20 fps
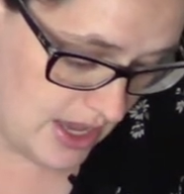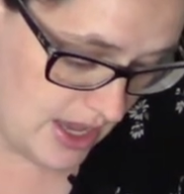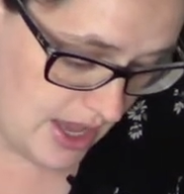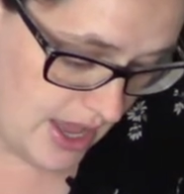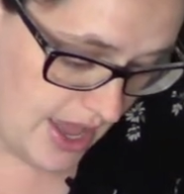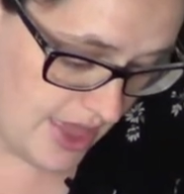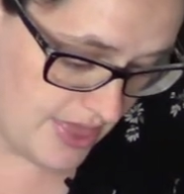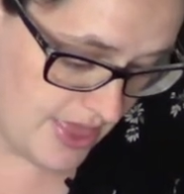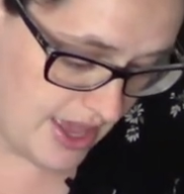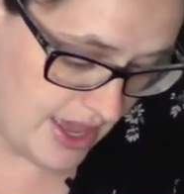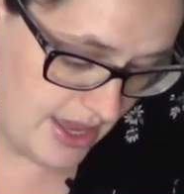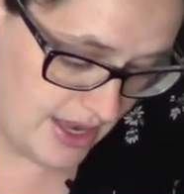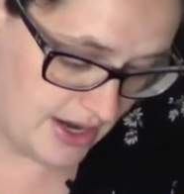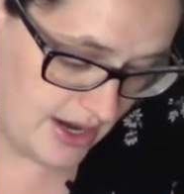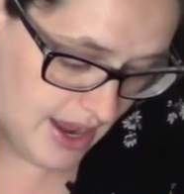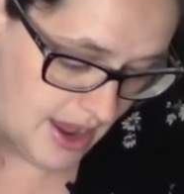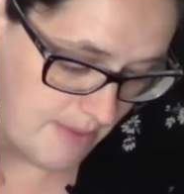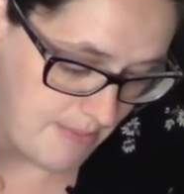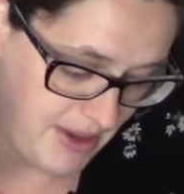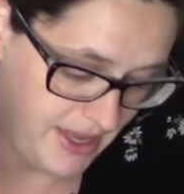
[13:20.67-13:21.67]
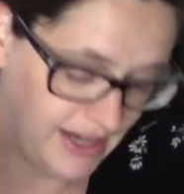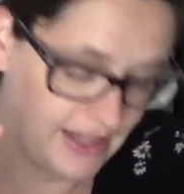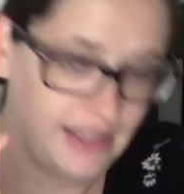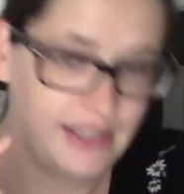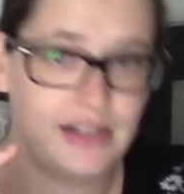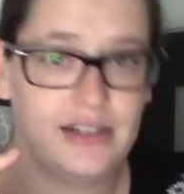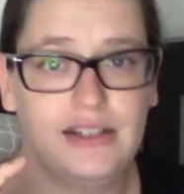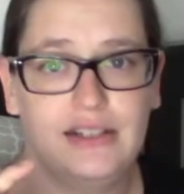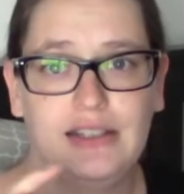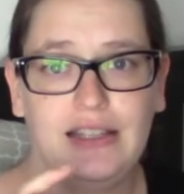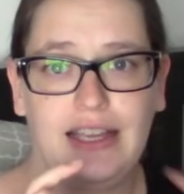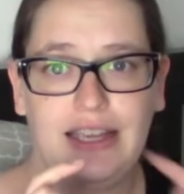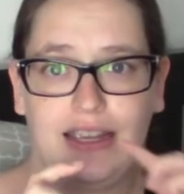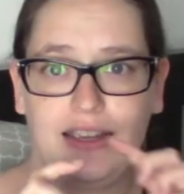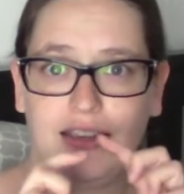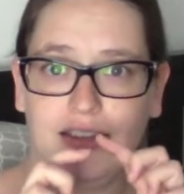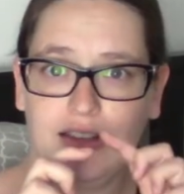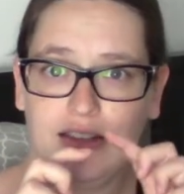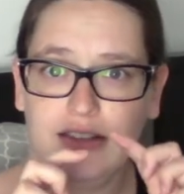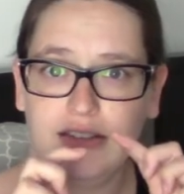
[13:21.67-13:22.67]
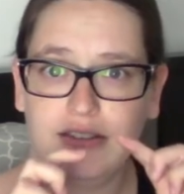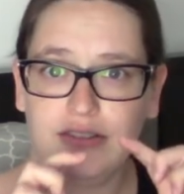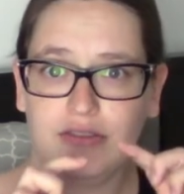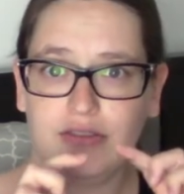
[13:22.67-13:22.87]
and then I made a little like